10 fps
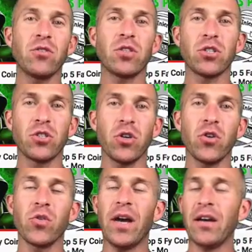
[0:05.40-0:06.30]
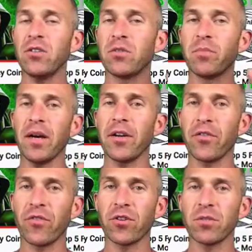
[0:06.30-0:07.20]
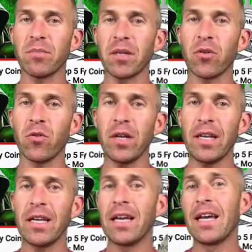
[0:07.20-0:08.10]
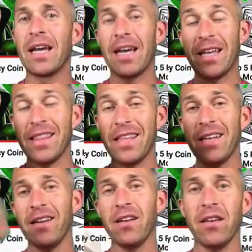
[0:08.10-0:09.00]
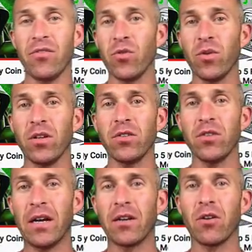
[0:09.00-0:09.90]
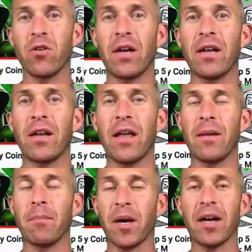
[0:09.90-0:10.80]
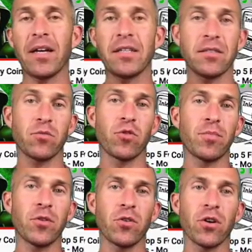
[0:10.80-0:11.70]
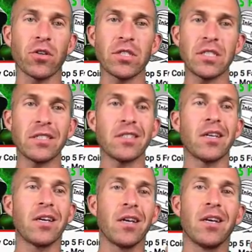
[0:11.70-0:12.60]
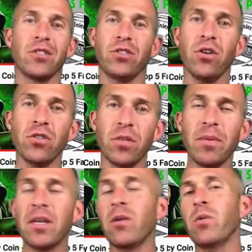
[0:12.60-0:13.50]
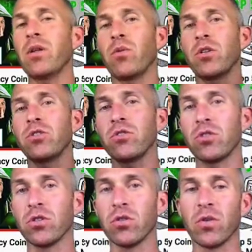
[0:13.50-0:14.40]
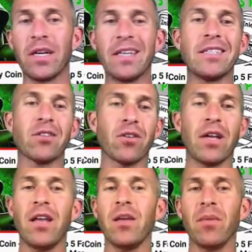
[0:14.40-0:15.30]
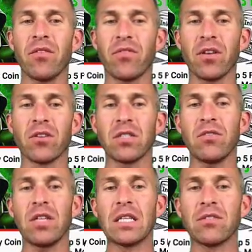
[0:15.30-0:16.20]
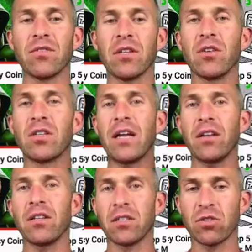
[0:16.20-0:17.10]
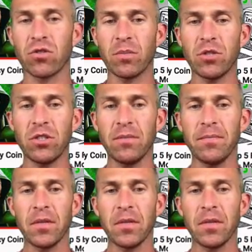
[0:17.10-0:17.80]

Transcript: to show you how to buy your first Bitcoin, and then, if you want to, how to go ahead and buy some cryptocurrencies. So to begin with, what you'll do is on any of my videos, even this video, down in the description,